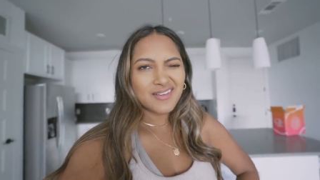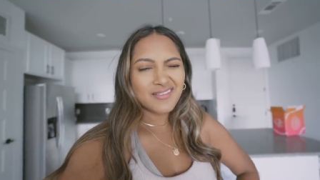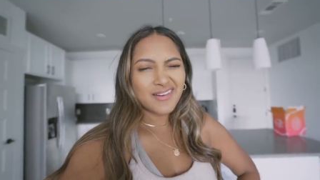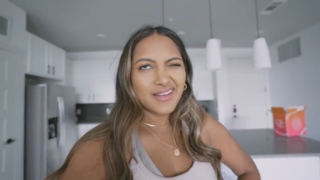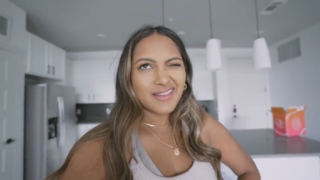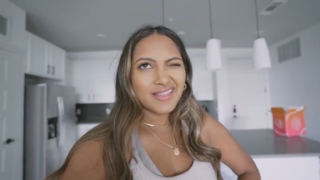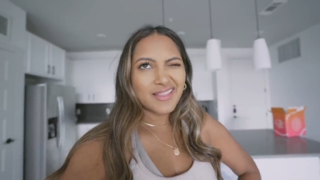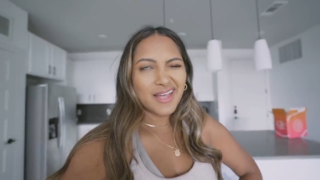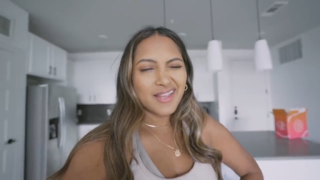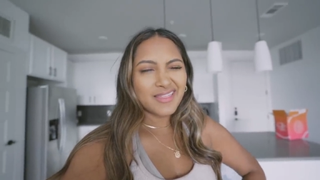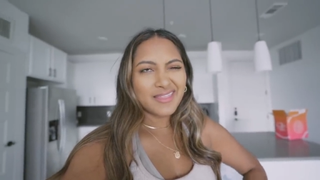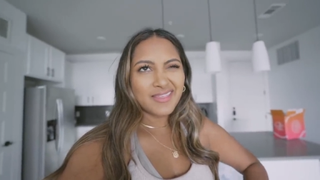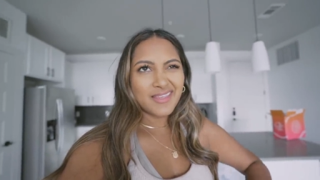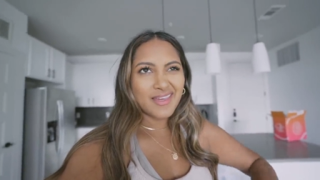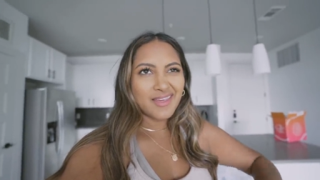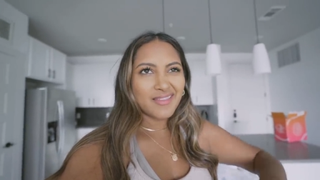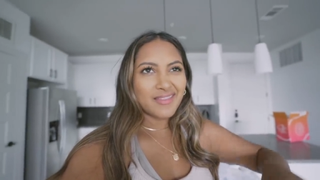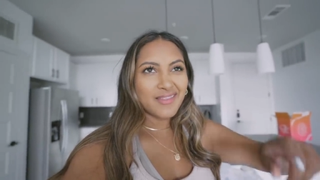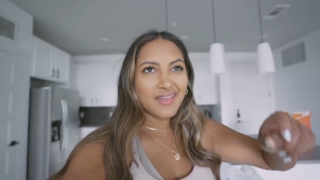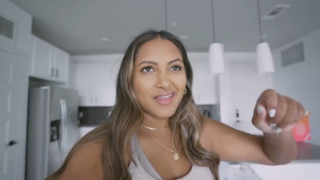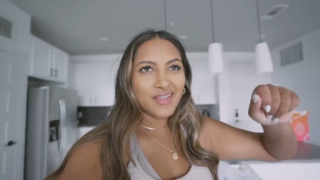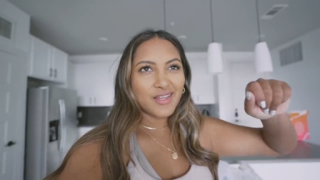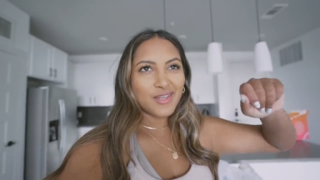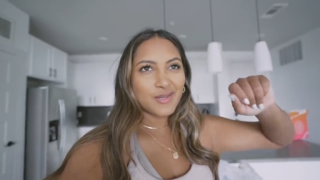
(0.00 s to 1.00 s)
like that
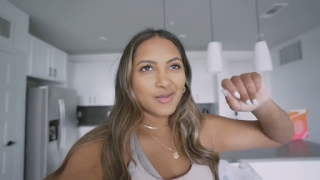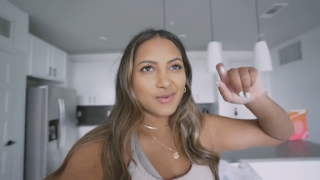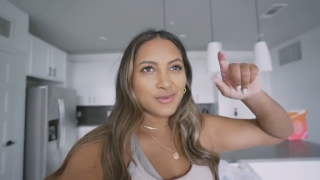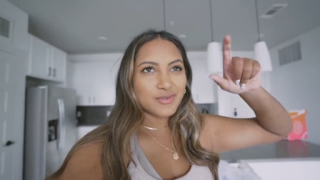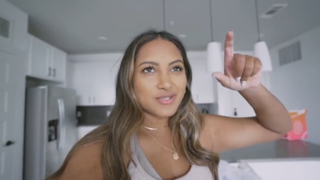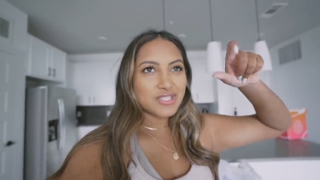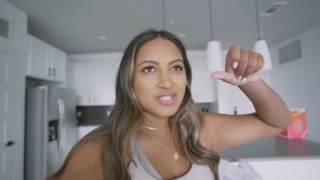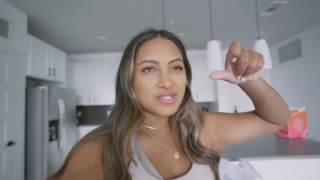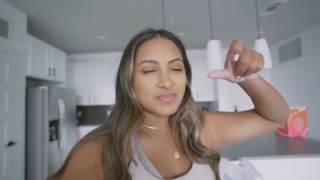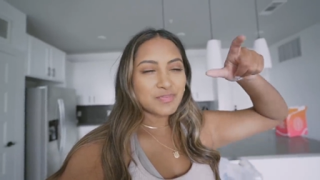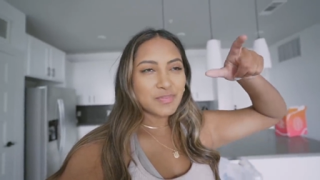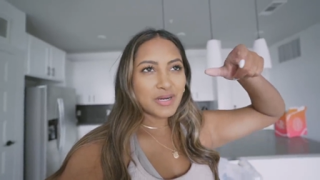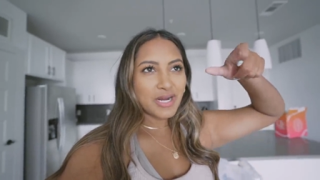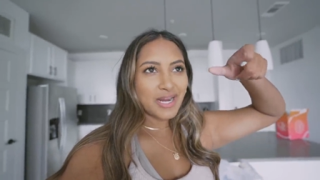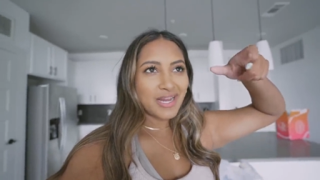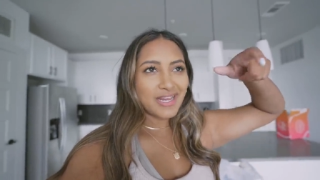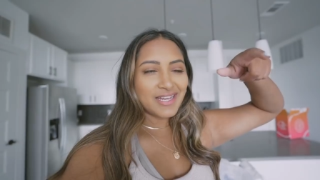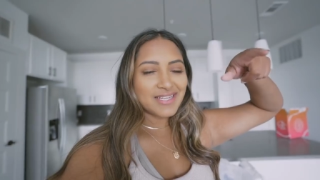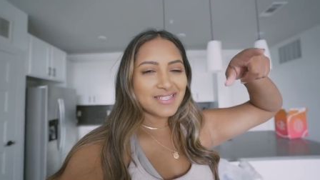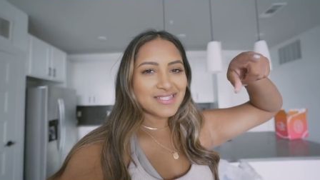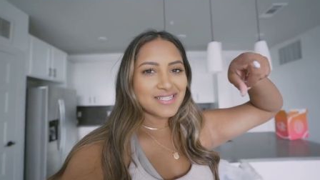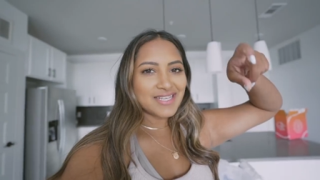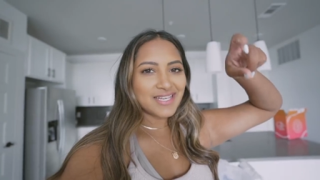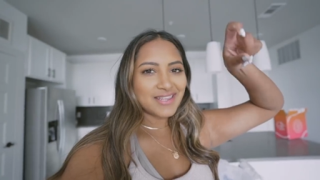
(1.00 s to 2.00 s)
thing that you
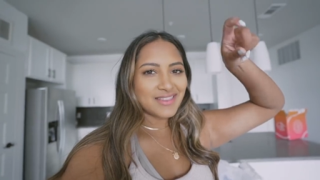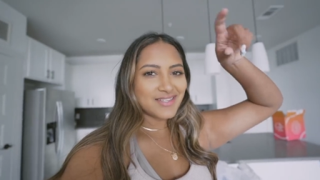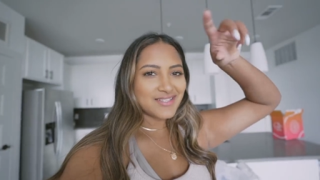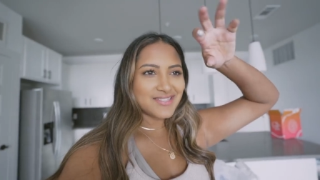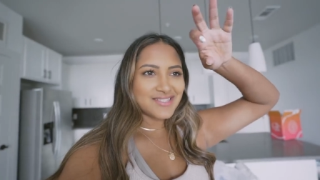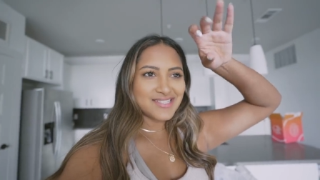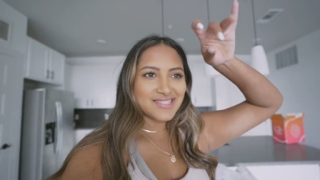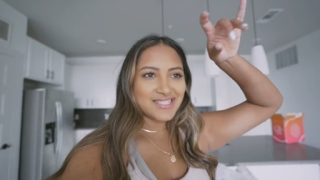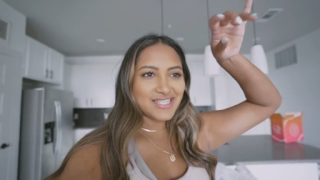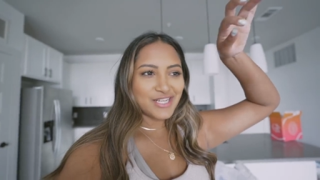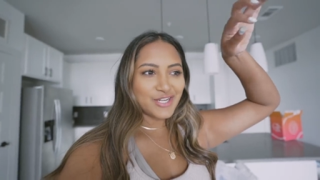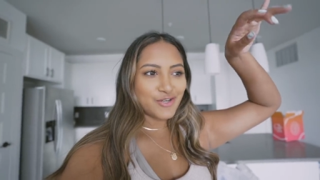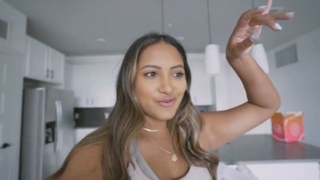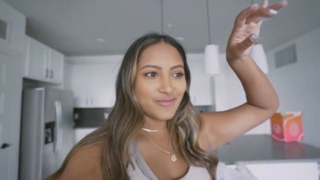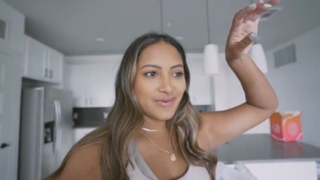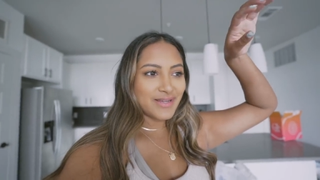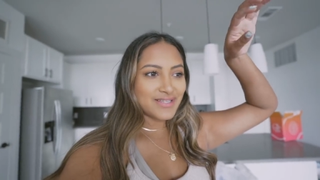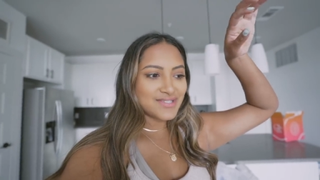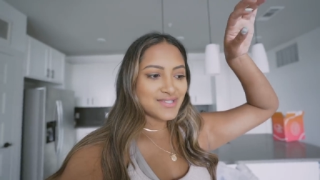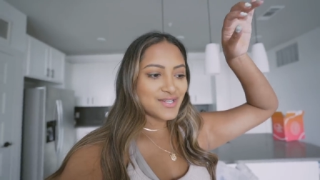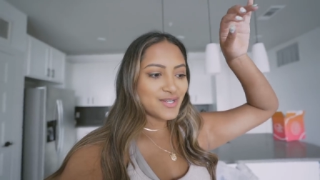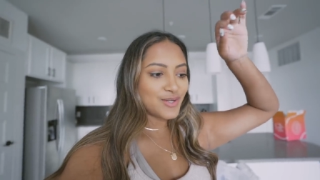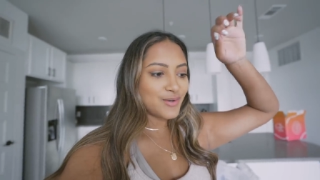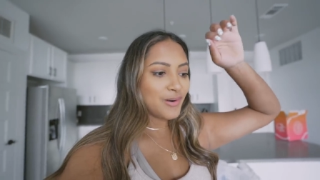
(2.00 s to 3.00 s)
spray to get the sticker
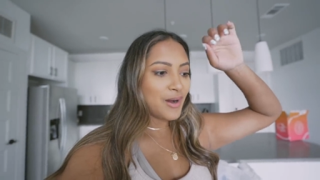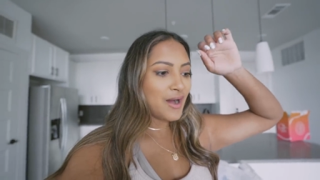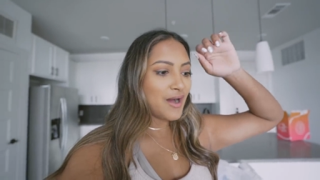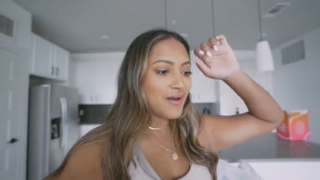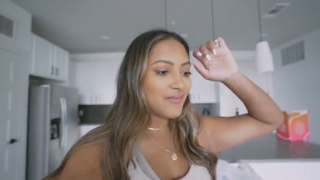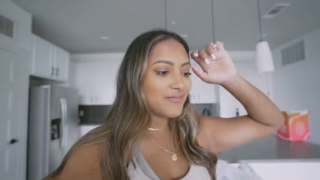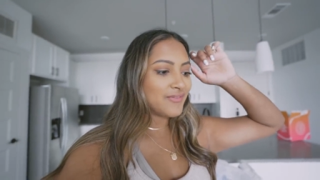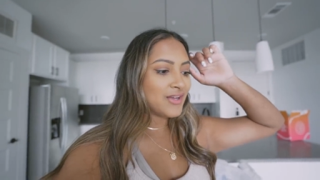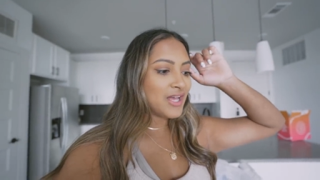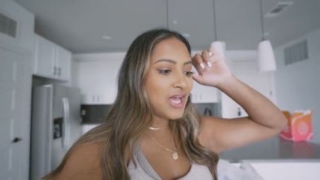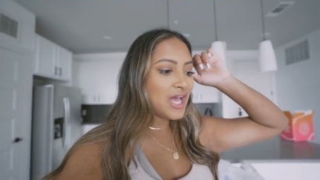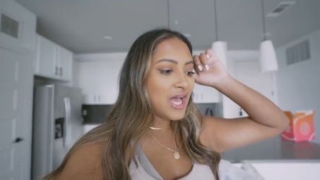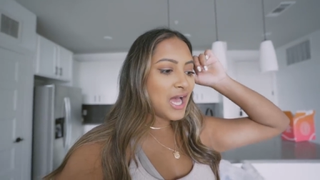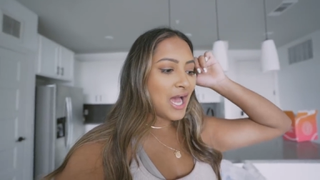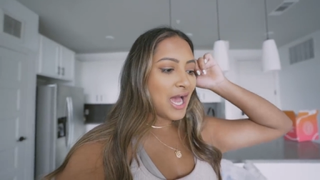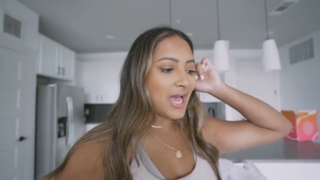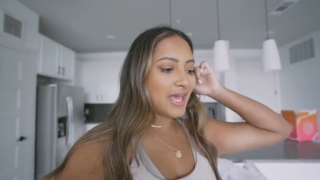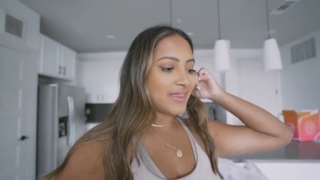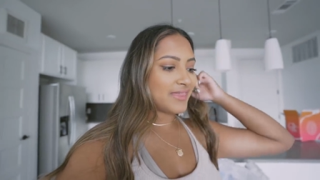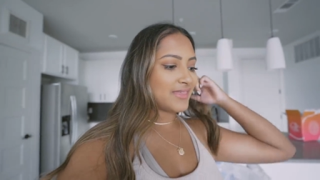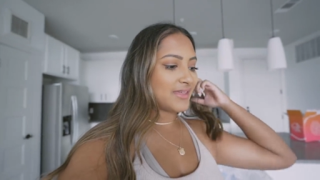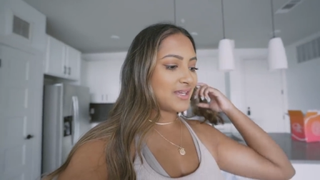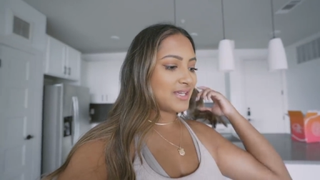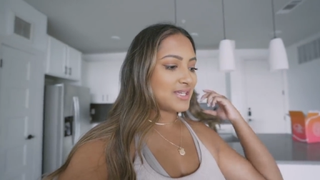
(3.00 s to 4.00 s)
residue off.
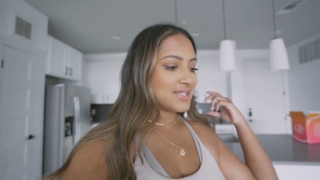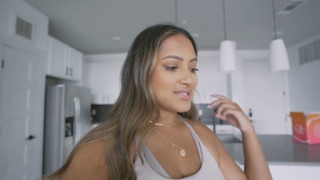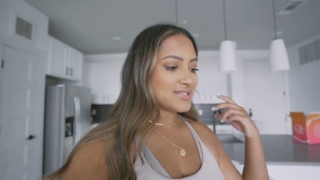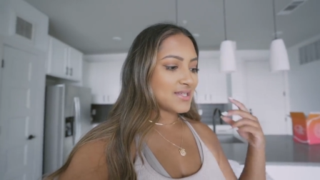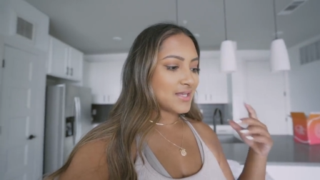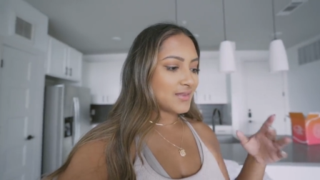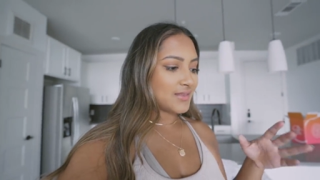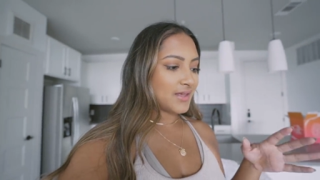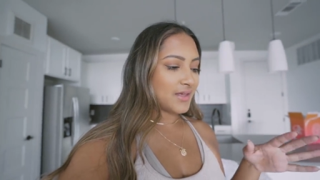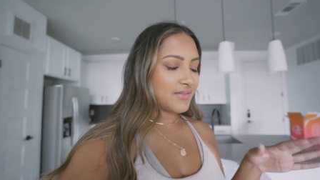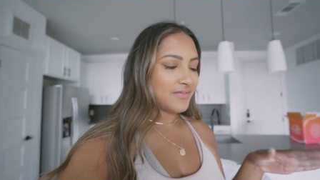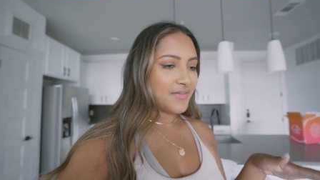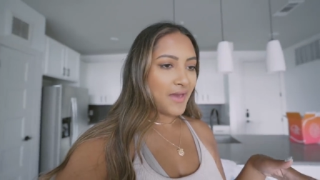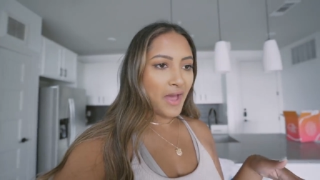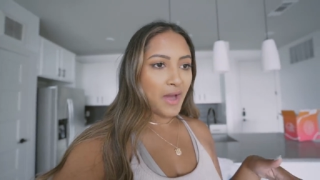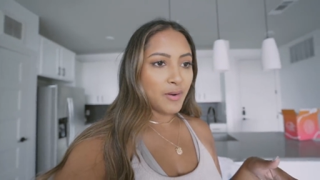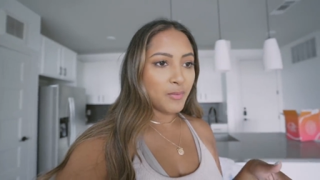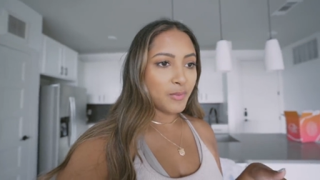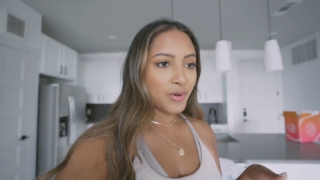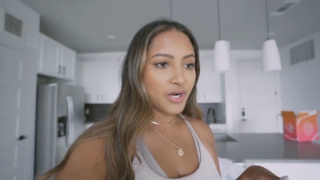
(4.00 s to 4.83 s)
I think he said that that